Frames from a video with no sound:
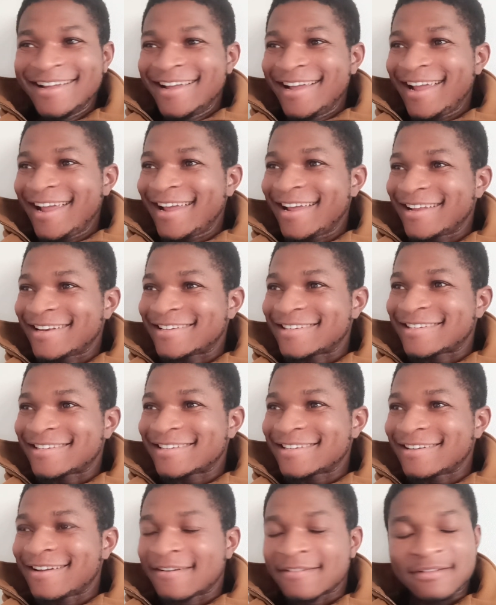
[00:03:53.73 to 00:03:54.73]

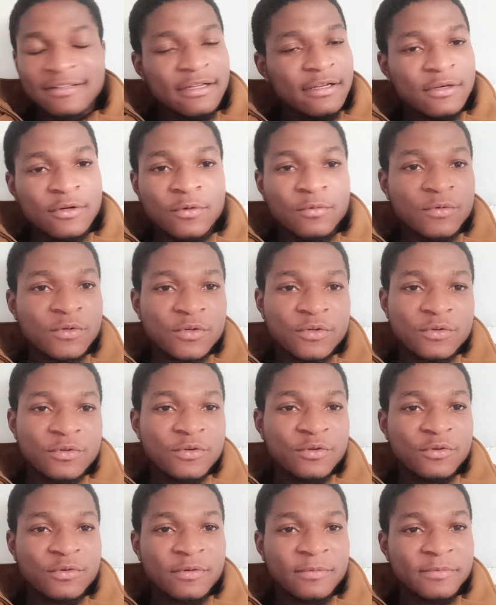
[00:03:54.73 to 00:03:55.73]
It's uh, no, no, no,
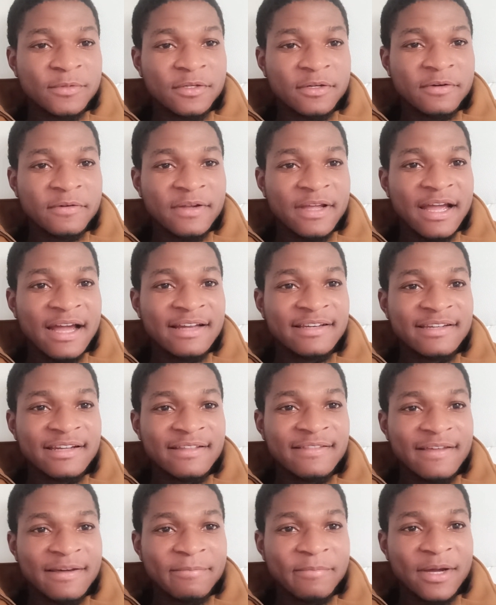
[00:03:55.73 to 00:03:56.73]
no, no. I'm sorry. I take
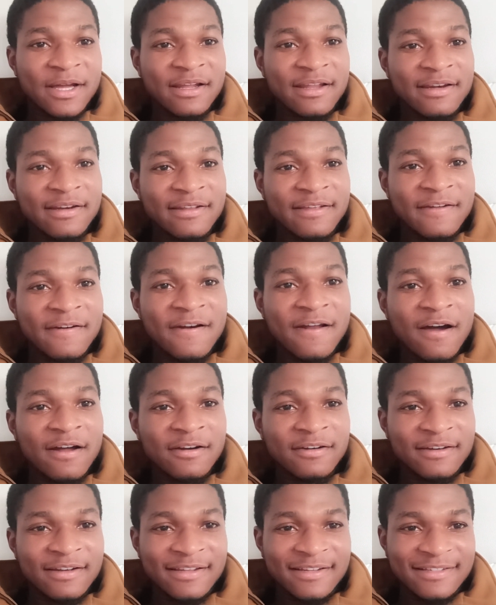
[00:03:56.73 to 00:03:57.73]
that back. They are
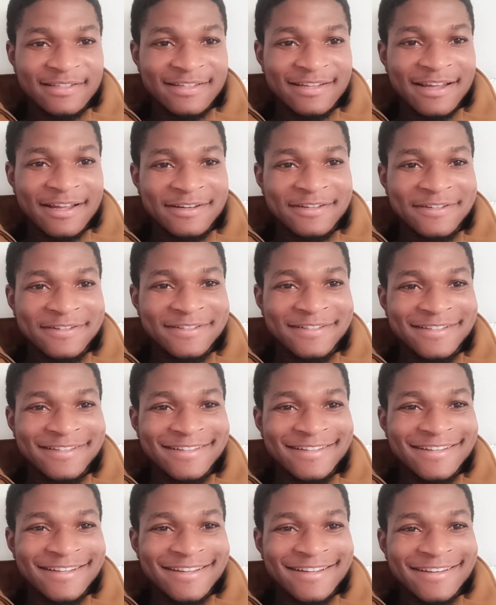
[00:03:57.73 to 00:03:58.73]
not lazy, actually.
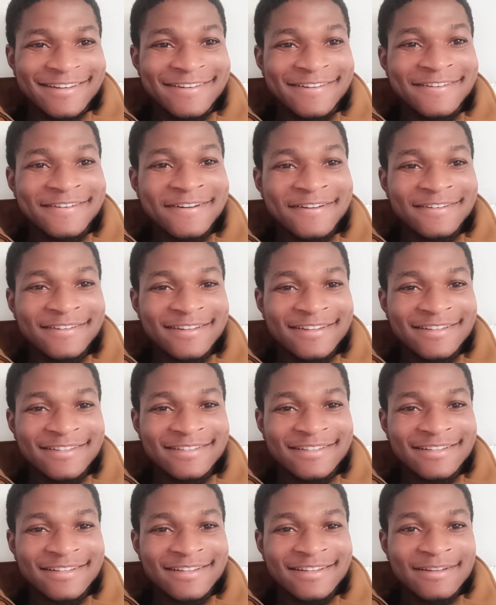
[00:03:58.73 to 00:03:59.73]
They're not
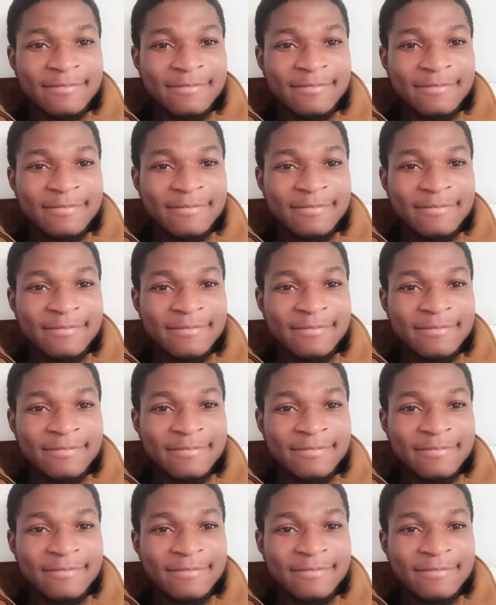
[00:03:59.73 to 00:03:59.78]
lazy.